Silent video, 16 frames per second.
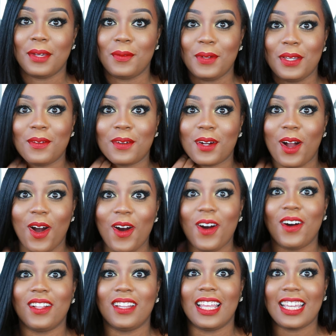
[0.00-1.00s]
We were
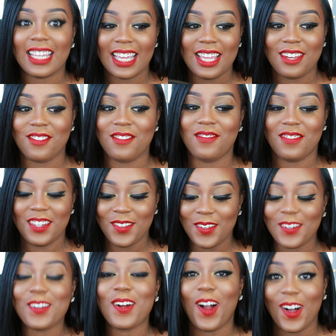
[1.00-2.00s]
all
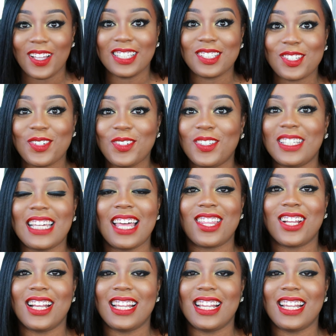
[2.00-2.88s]
in school together,